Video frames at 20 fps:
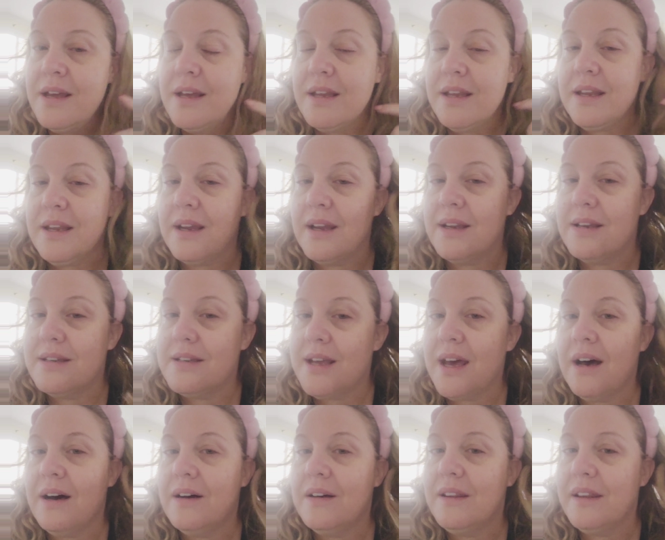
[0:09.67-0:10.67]
You can
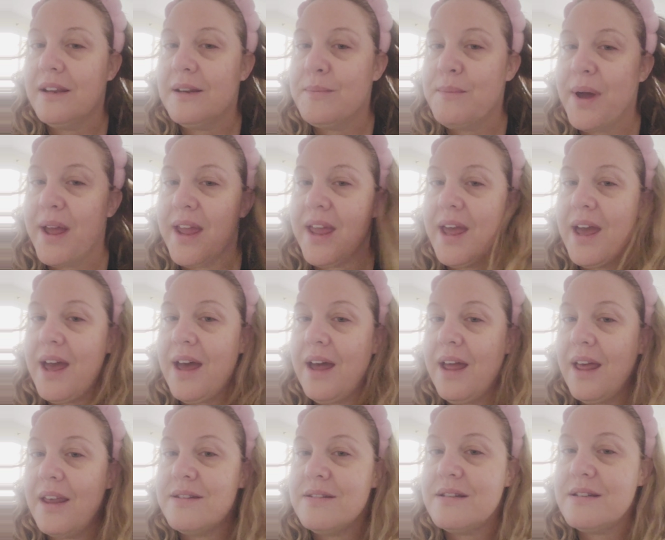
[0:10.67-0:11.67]
tell that my
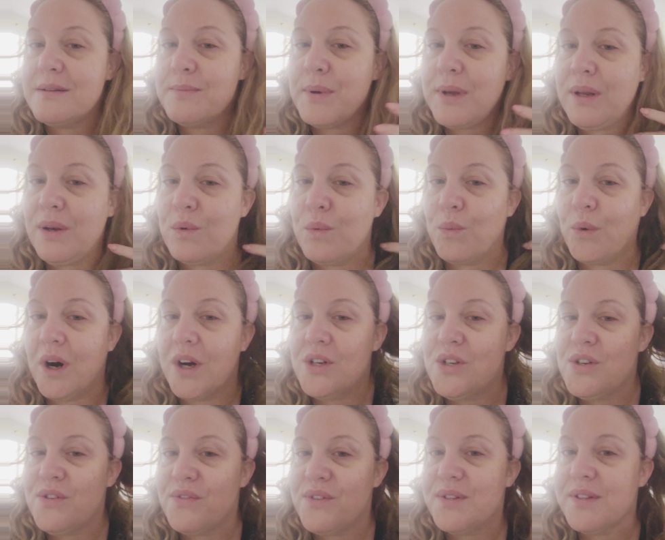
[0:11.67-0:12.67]
hair hasn't been
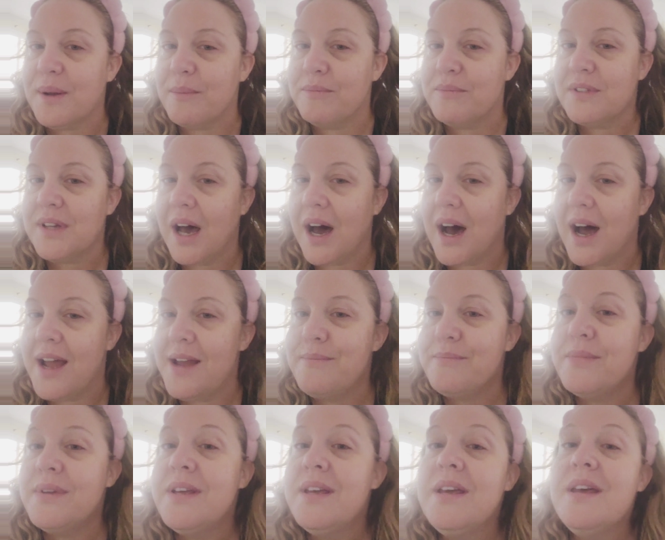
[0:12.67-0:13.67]
washed for some
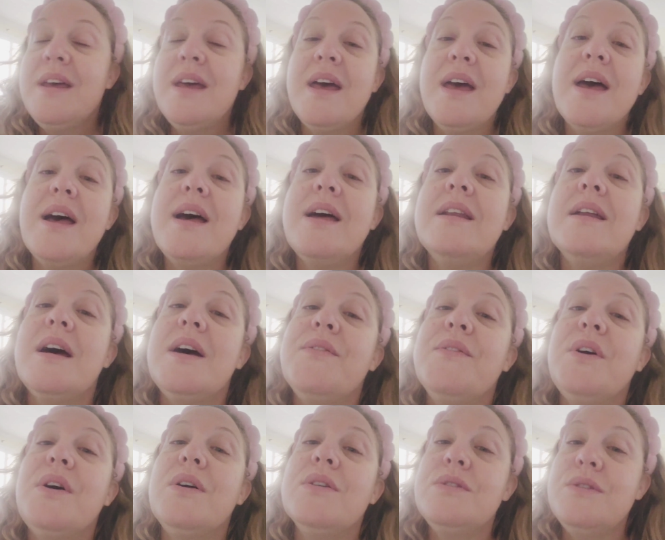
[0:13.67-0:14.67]
time and
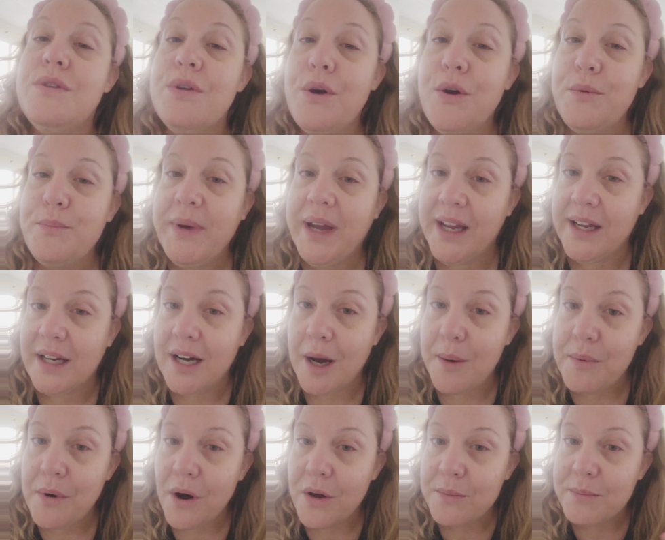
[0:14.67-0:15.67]
I've got no
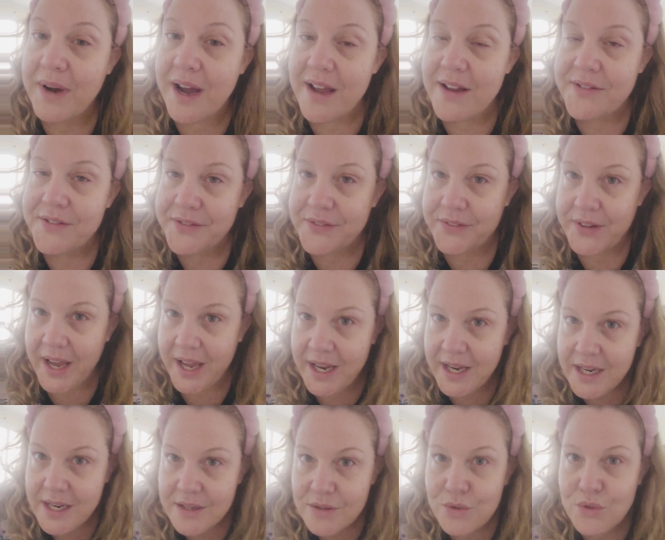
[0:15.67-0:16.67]
makeup on my
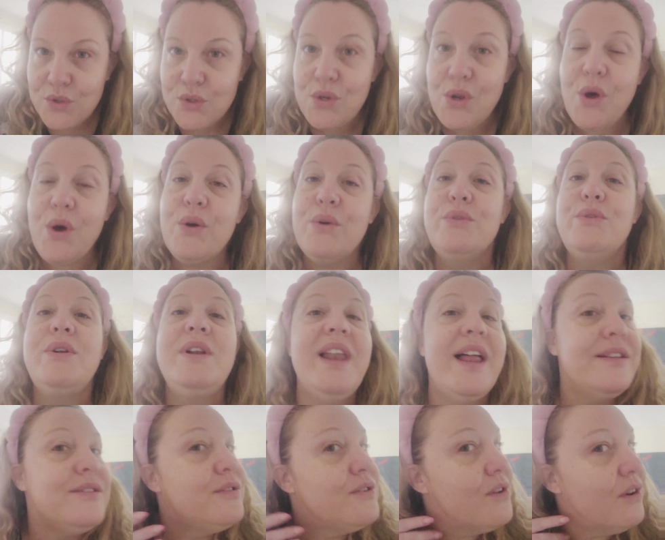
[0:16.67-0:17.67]
face, so
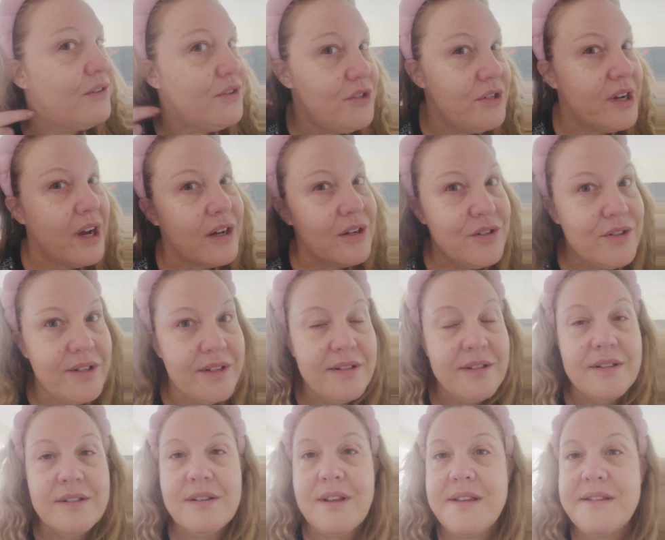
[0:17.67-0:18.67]
let's not judge.
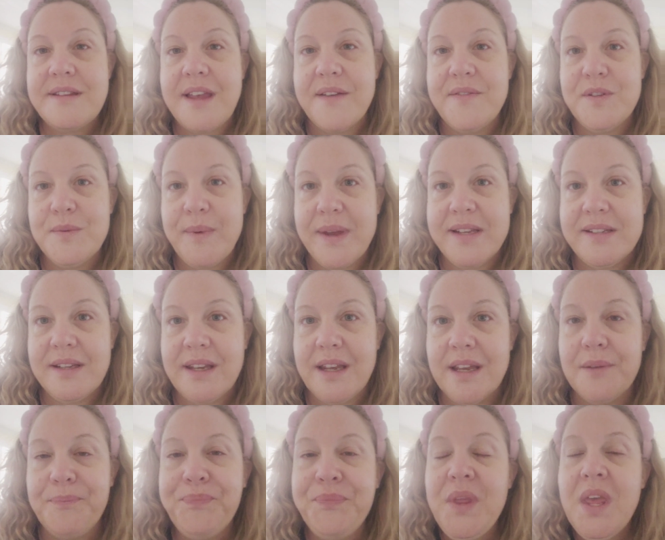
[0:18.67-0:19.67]
This is a safe space
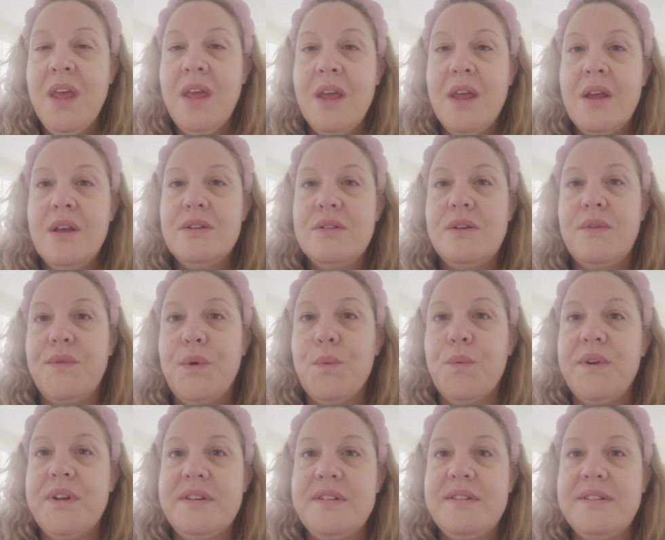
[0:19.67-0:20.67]
here. So if you
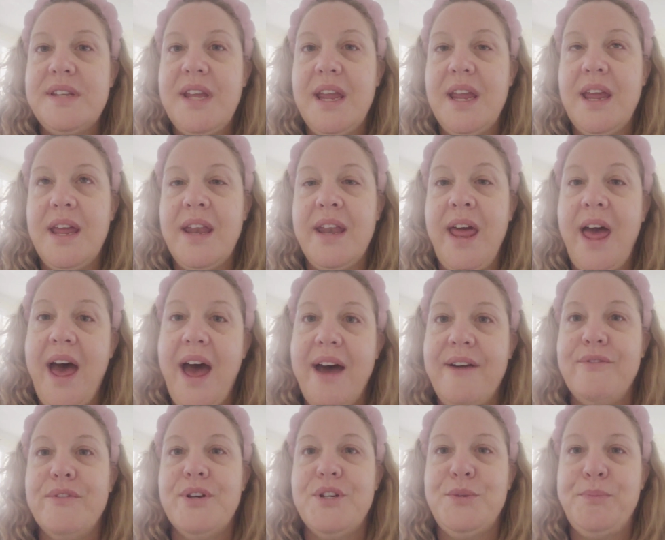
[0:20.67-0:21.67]
want to see an
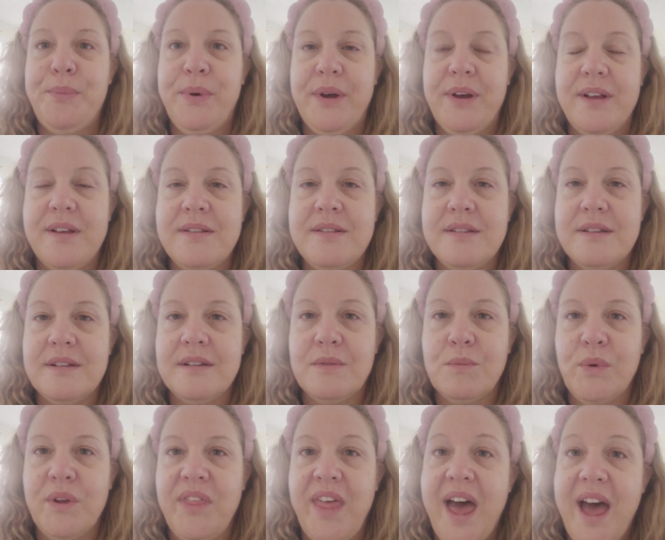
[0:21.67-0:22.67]
average
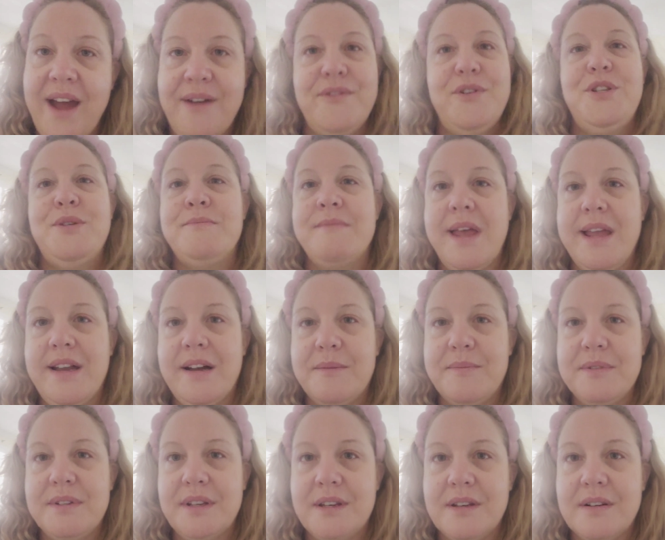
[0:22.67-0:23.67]
person with average
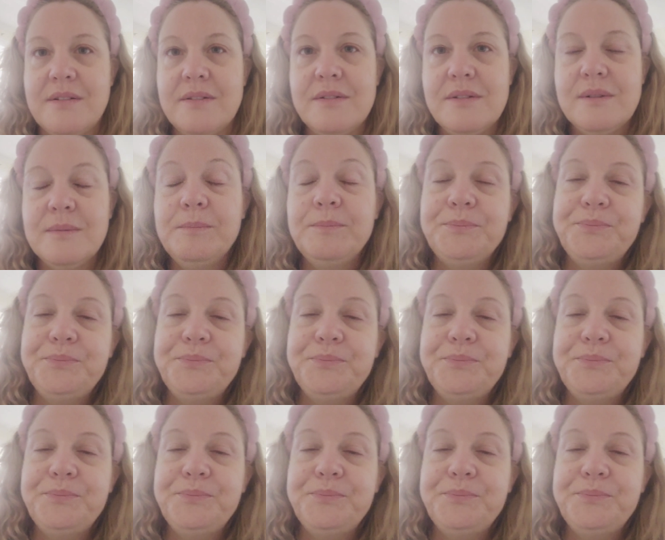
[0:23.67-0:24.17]
makeup skills